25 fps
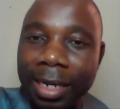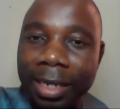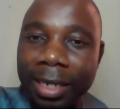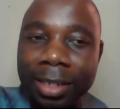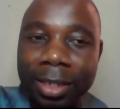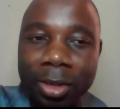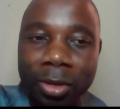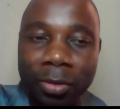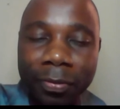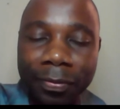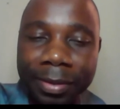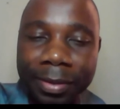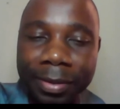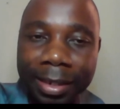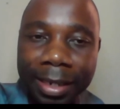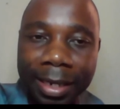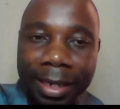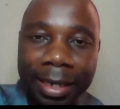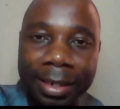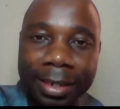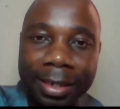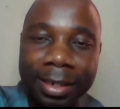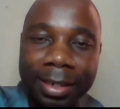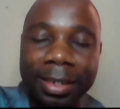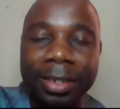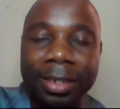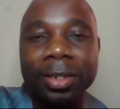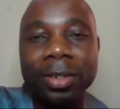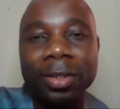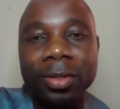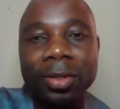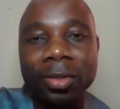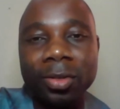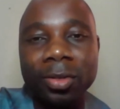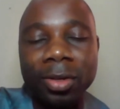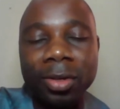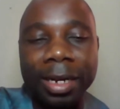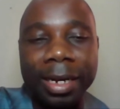as you've said,
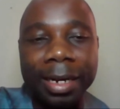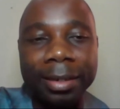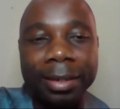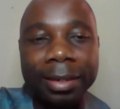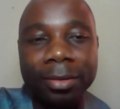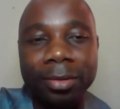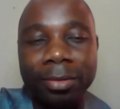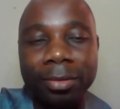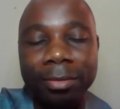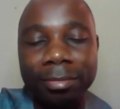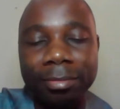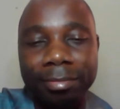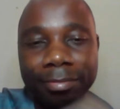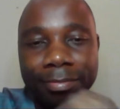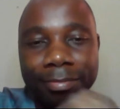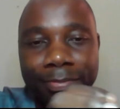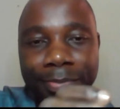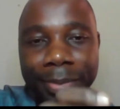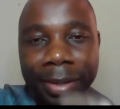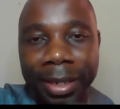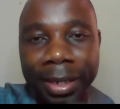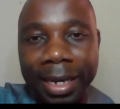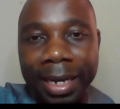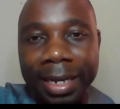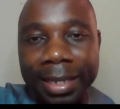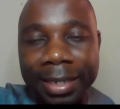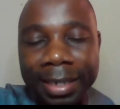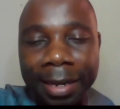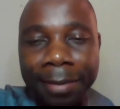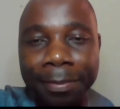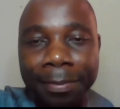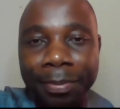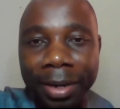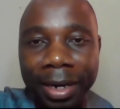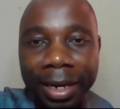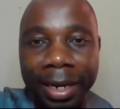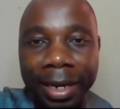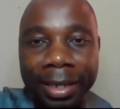you can pick a
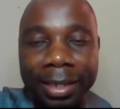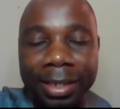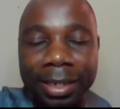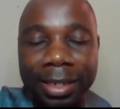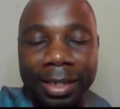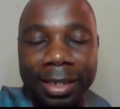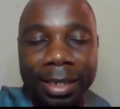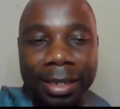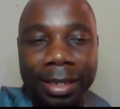template,